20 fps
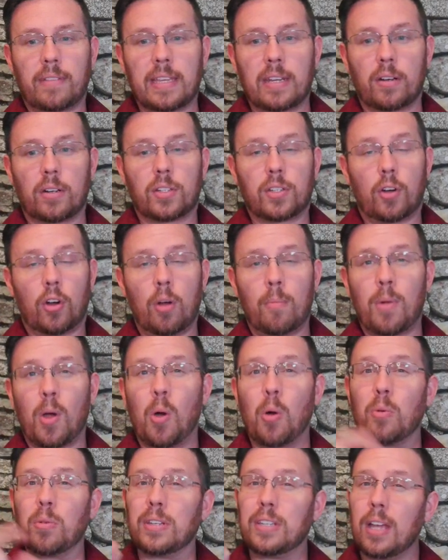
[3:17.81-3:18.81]
liter
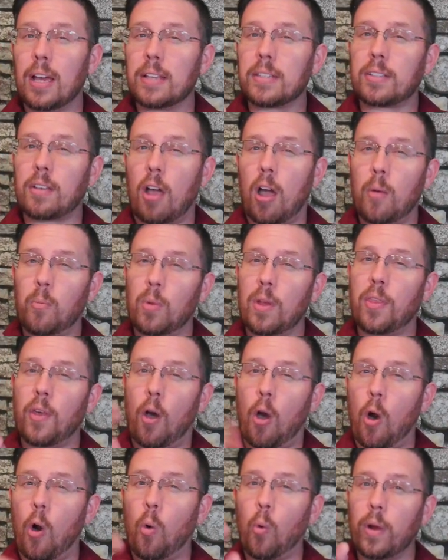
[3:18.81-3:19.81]
turbo does come with
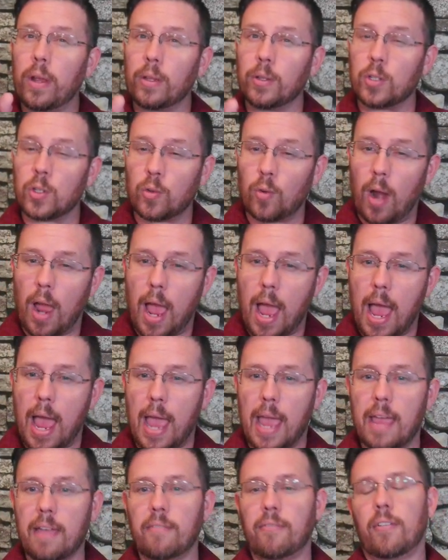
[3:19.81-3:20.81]
all-wheel
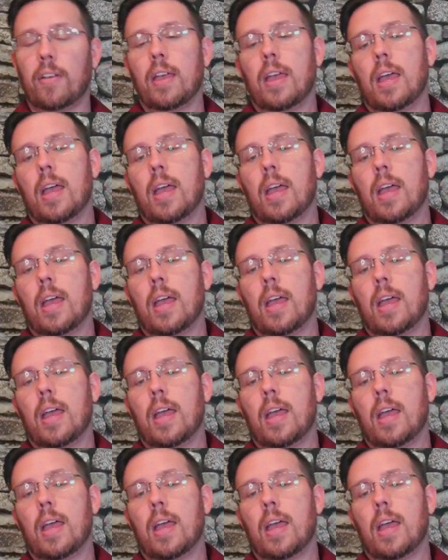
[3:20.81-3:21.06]
drive.